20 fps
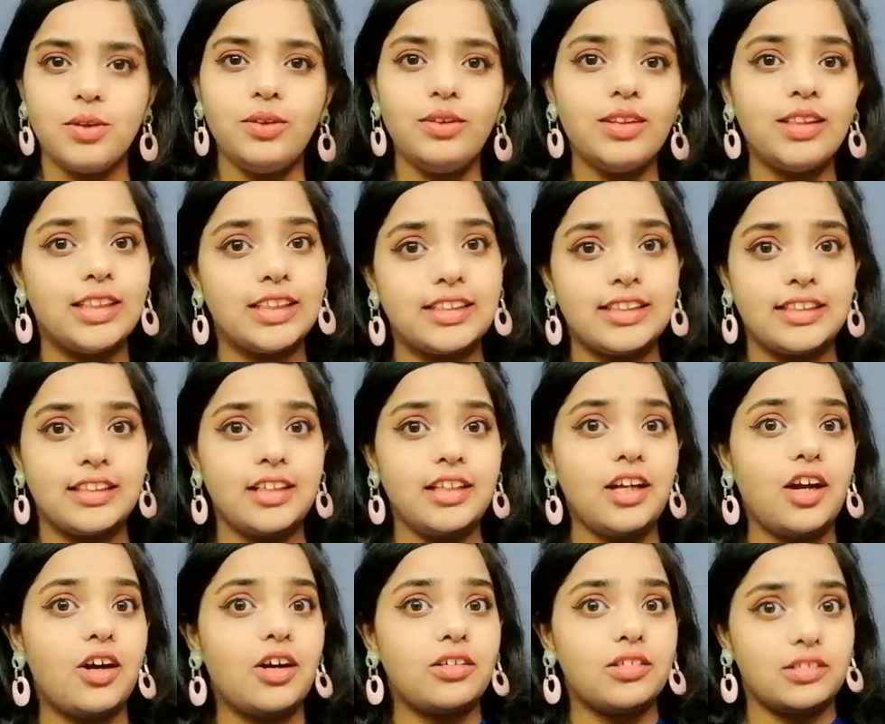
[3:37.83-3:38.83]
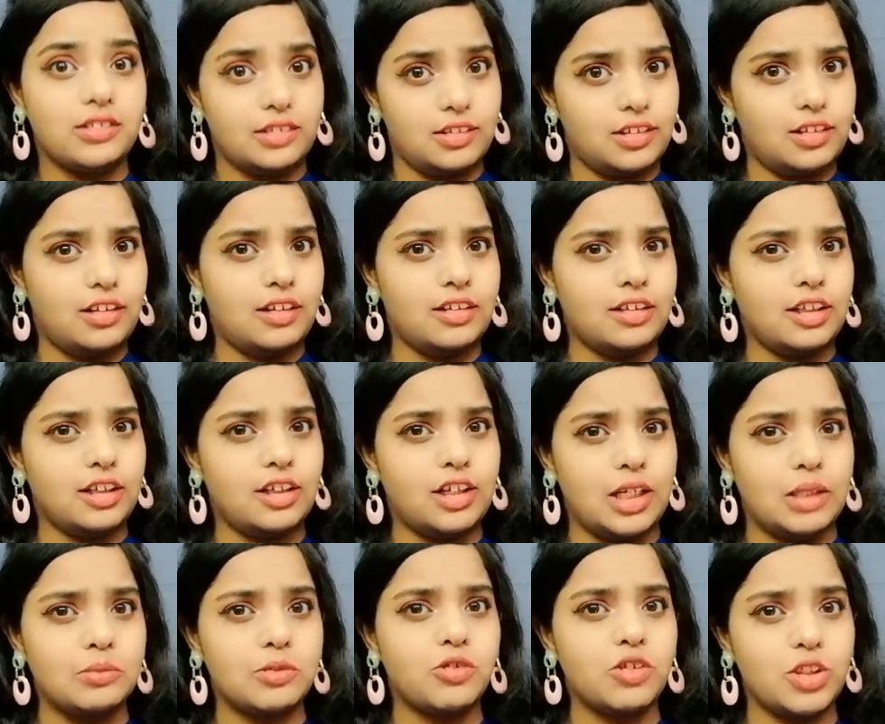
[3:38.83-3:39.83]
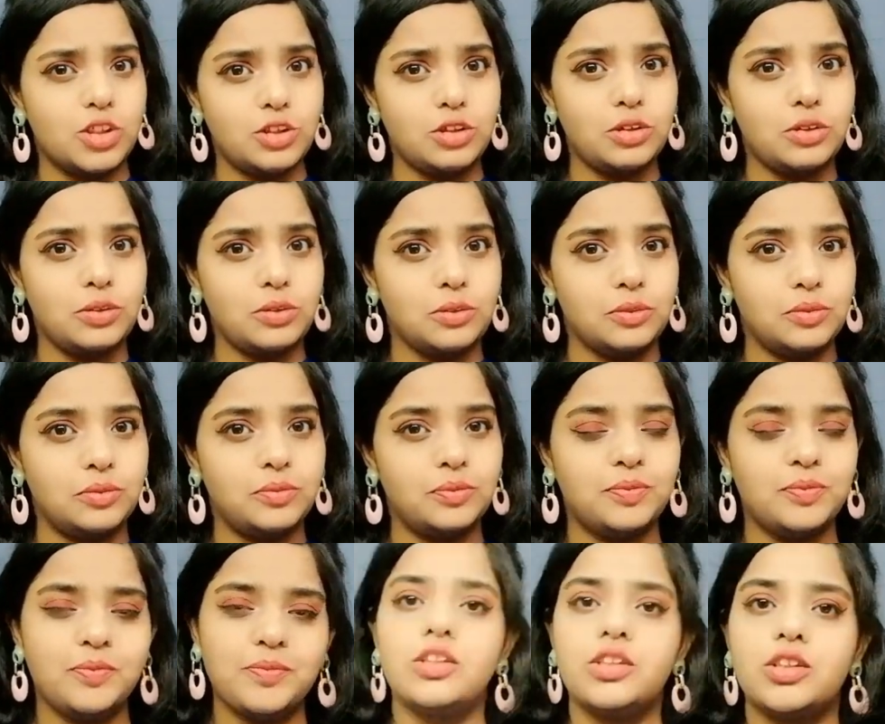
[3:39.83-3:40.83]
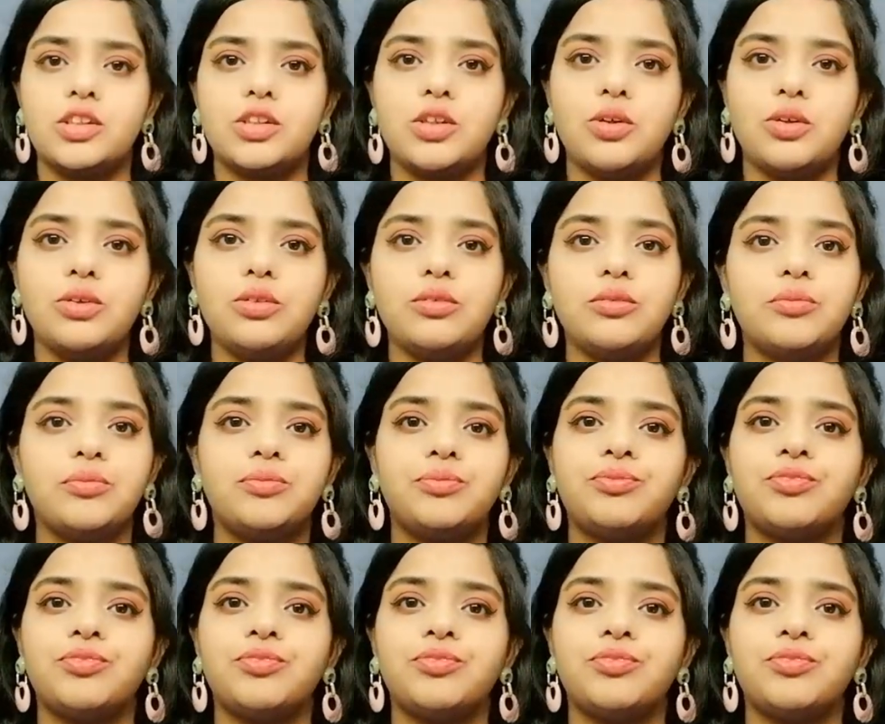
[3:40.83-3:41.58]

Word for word: so let's see are the claims were true so